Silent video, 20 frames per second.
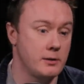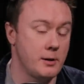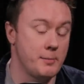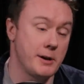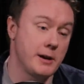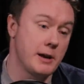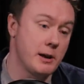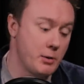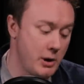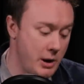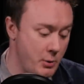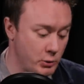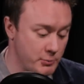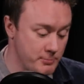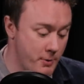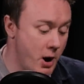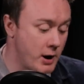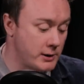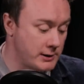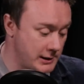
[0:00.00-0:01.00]
I mean, it, it was
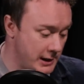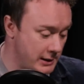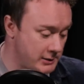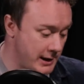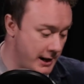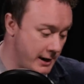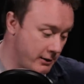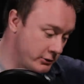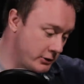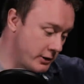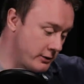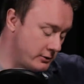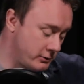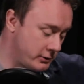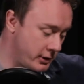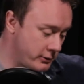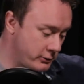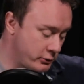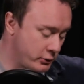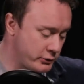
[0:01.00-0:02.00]
marketed less later, and so
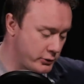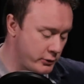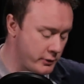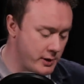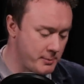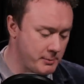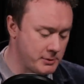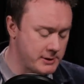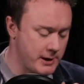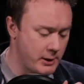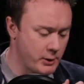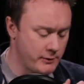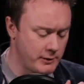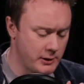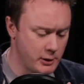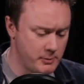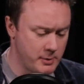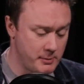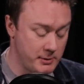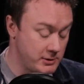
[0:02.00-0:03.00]
so the, the numbers tailed off a little bit.